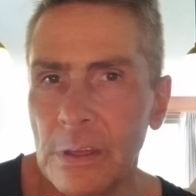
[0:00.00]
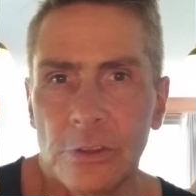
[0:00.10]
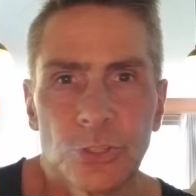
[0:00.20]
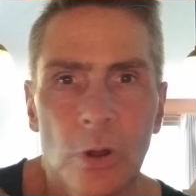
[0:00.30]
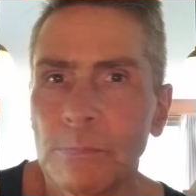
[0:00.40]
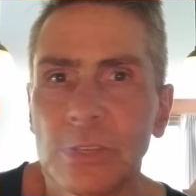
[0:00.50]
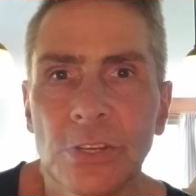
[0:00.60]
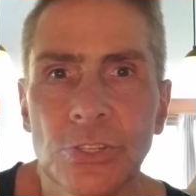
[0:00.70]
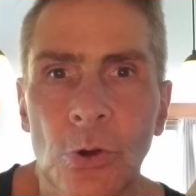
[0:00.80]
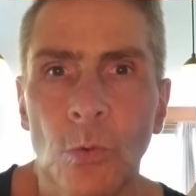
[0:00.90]
Trump
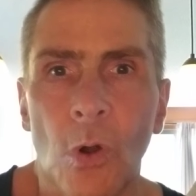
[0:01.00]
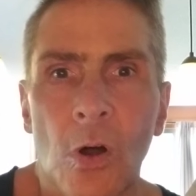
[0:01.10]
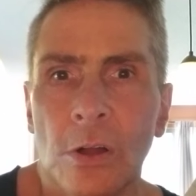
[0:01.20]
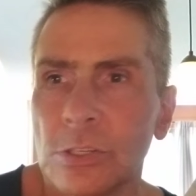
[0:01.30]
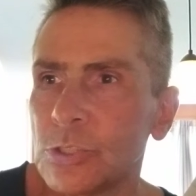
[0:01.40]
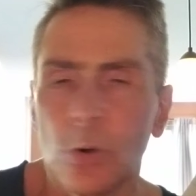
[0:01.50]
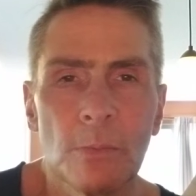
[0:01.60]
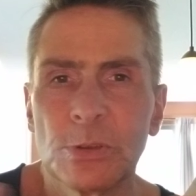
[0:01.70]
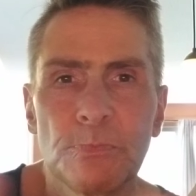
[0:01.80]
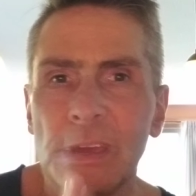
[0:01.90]
does no wrong.
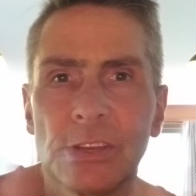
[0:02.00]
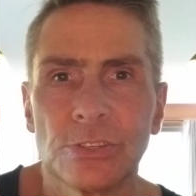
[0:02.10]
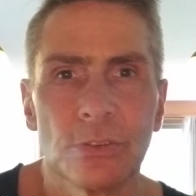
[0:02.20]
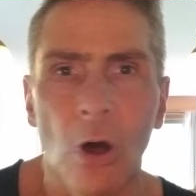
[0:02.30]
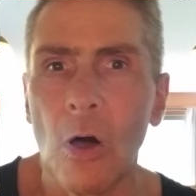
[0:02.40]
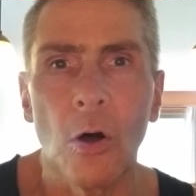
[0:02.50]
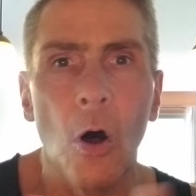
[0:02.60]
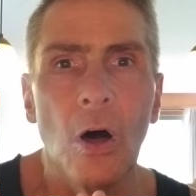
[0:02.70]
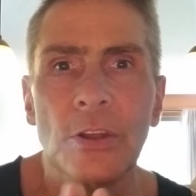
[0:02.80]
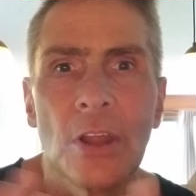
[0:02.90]
Trump speaks
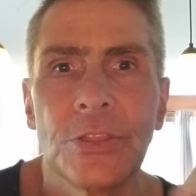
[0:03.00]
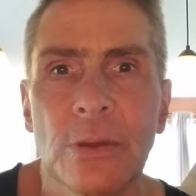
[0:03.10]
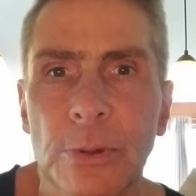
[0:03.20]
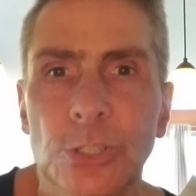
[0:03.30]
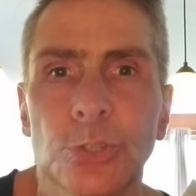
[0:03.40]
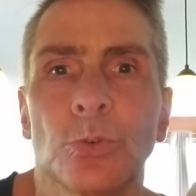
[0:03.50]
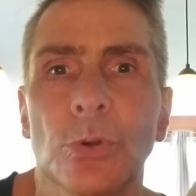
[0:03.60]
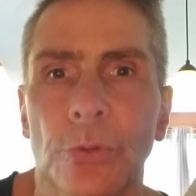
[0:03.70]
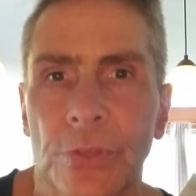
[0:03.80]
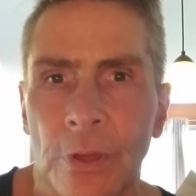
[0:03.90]
all nothing but
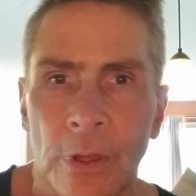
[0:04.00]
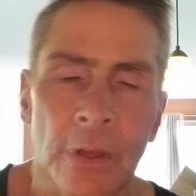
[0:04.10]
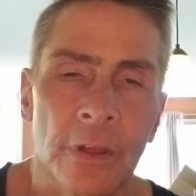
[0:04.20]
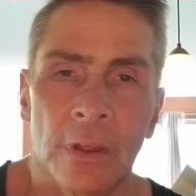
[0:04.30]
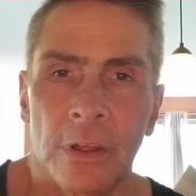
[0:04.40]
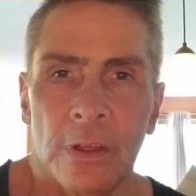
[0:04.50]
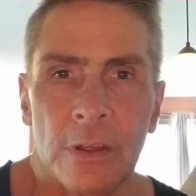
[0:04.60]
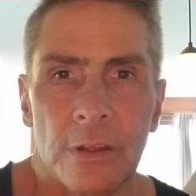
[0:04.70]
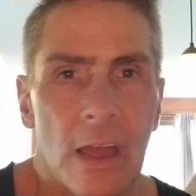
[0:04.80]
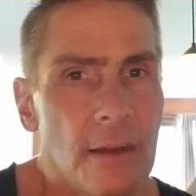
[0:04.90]
truth.
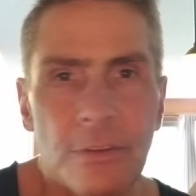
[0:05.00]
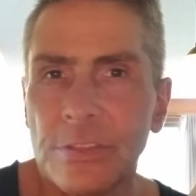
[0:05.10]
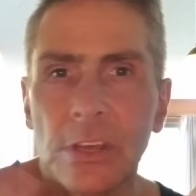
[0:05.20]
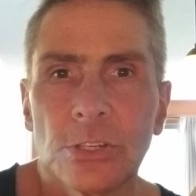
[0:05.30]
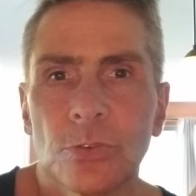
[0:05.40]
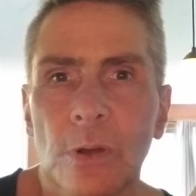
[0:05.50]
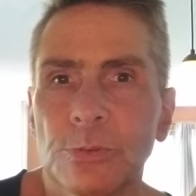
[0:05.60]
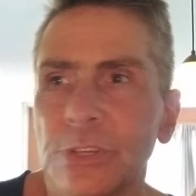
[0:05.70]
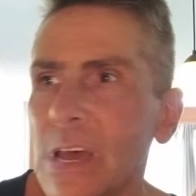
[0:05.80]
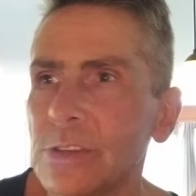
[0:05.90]
Everything Trump
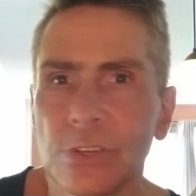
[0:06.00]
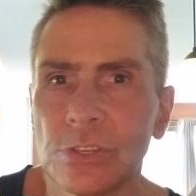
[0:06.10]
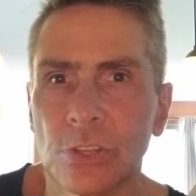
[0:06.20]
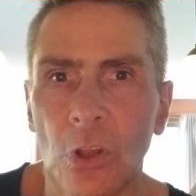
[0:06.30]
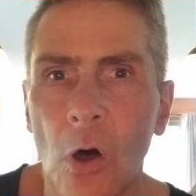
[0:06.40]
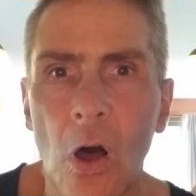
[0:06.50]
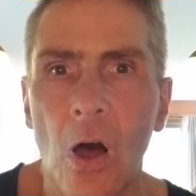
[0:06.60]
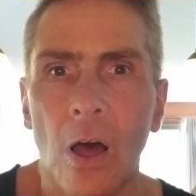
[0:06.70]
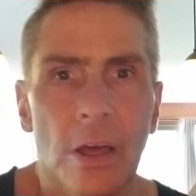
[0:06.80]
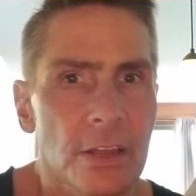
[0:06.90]
says is
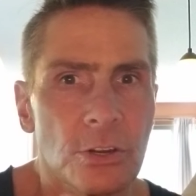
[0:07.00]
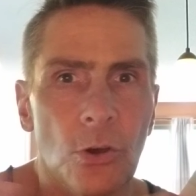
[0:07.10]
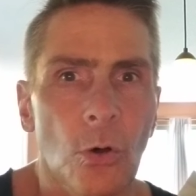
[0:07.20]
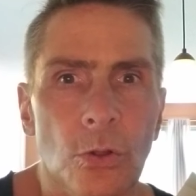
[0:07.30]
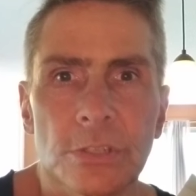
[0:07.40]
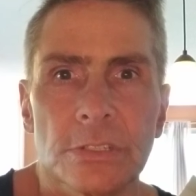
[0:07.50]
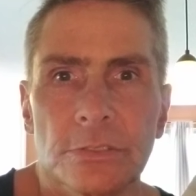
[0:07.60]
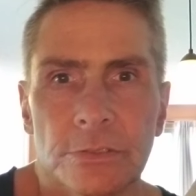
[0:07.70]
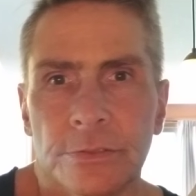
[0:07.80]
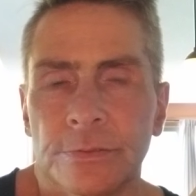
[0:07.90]
law and golden.
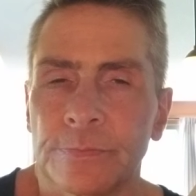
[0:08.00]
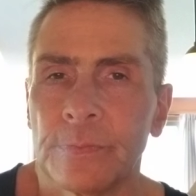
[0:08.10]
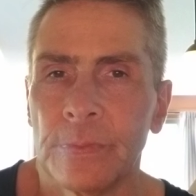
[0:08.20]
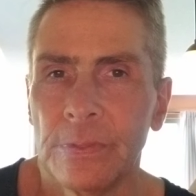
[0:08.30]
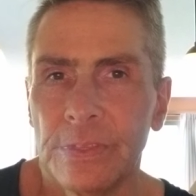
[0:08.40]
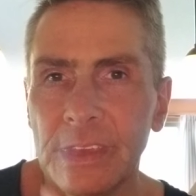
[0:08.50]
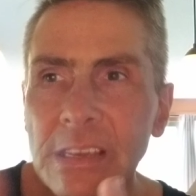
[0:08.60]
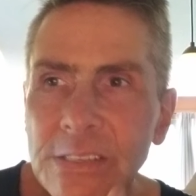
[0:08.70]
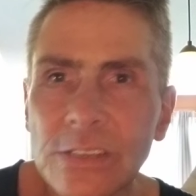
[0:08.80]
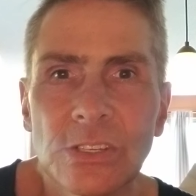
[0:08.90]

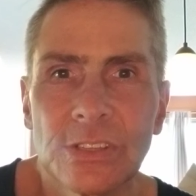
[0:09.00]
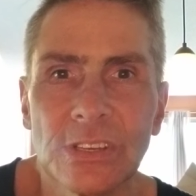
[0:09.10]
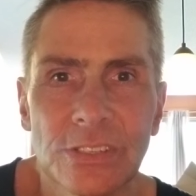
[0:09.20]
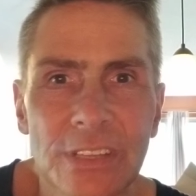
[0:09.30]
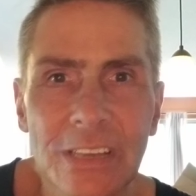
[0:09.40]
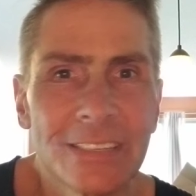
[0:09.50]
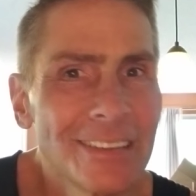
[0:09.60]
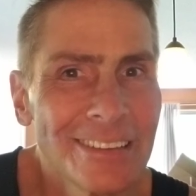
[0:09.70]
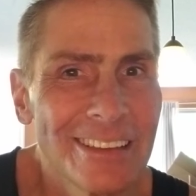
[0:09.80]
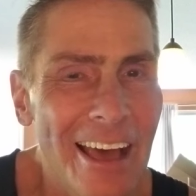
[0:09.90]
This is
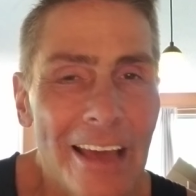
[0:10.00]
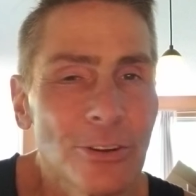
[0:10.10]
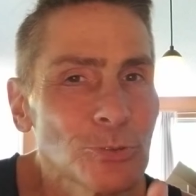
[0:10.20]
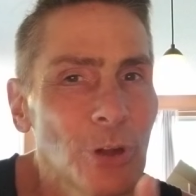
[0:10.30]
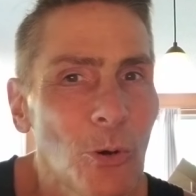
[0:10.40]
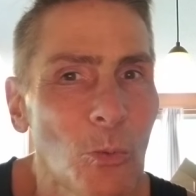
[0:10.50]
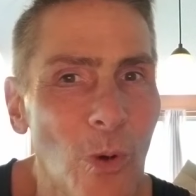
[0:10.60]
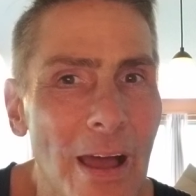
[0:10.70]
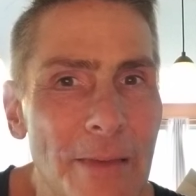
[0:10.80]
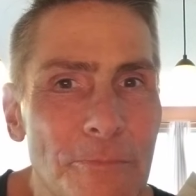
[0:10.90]
this. I don't know
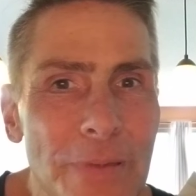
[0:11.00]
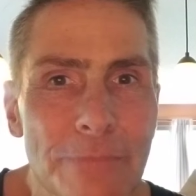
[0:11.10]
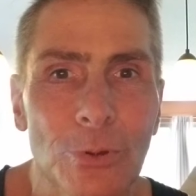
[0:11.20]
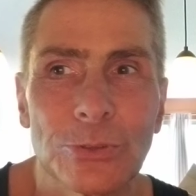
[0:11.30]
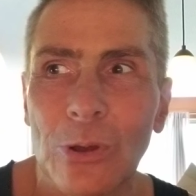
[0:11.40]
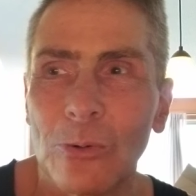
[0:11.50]
why people